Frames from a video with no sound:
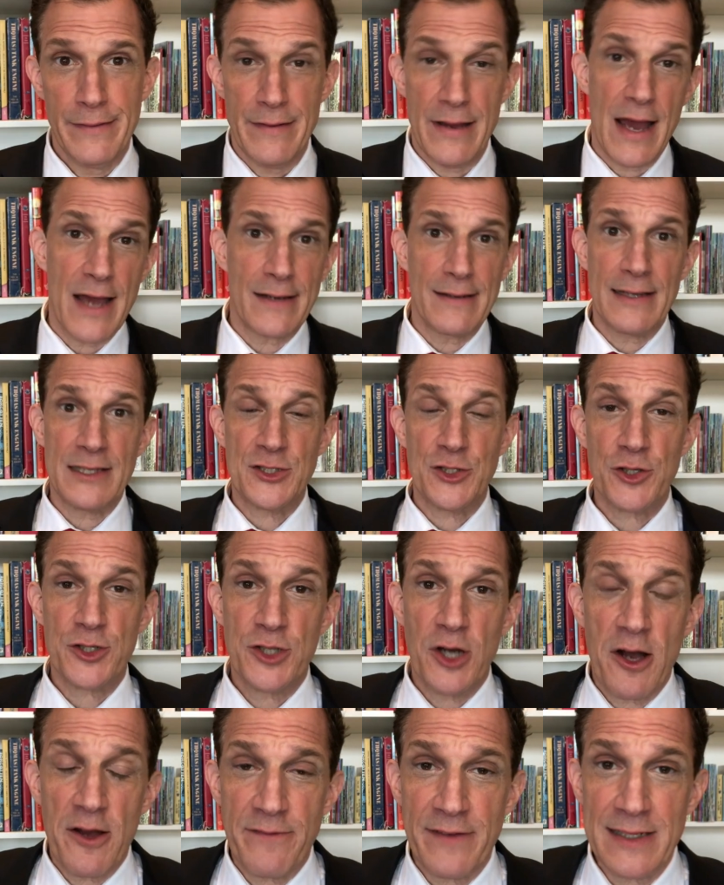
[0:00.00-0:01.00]
Not unless you're
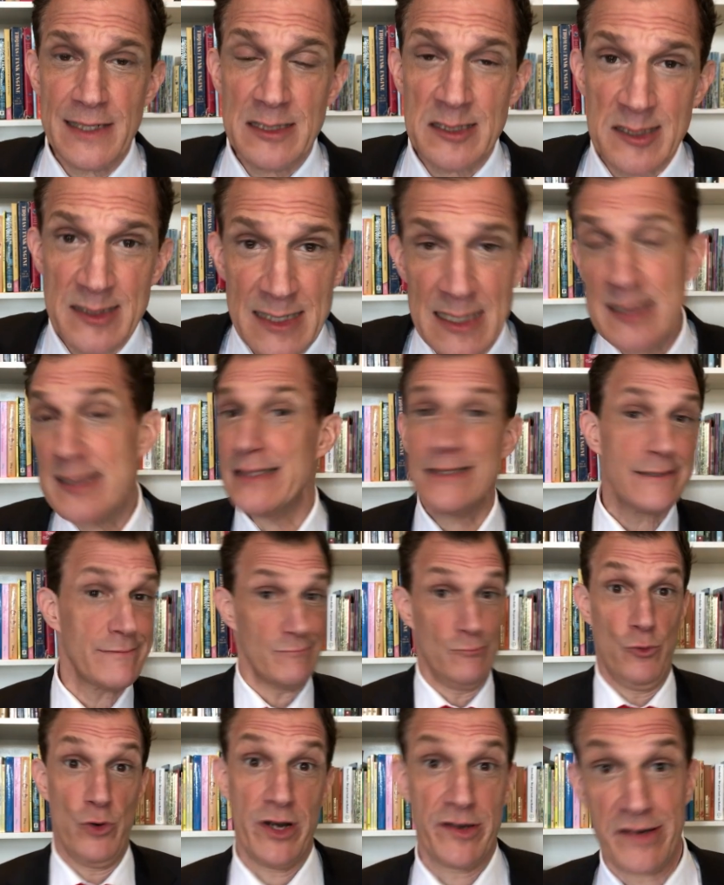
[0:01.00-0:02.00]
coughing and sneezing,
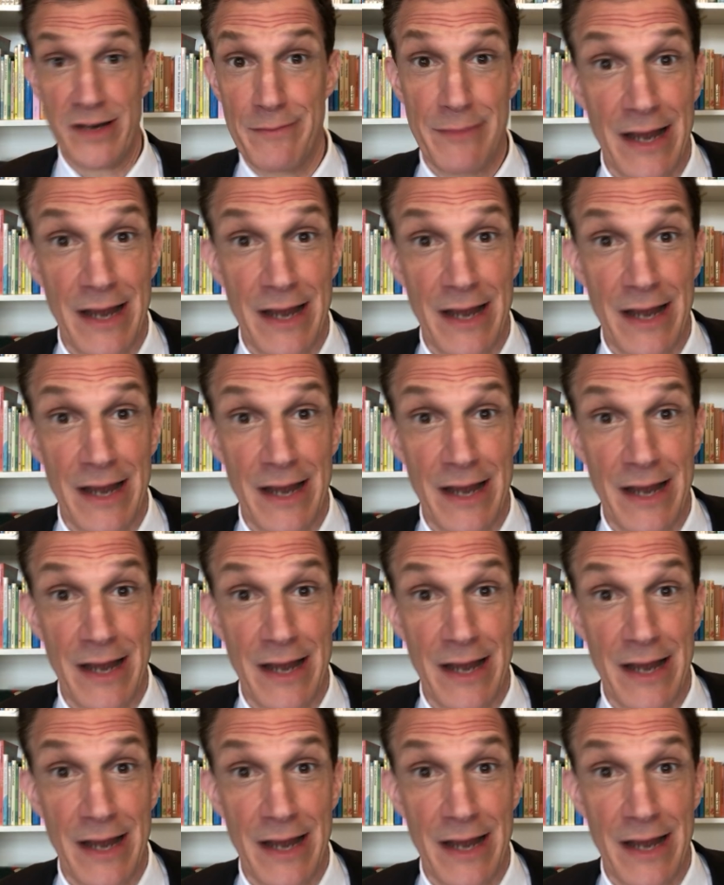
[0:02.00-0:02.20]
which I'm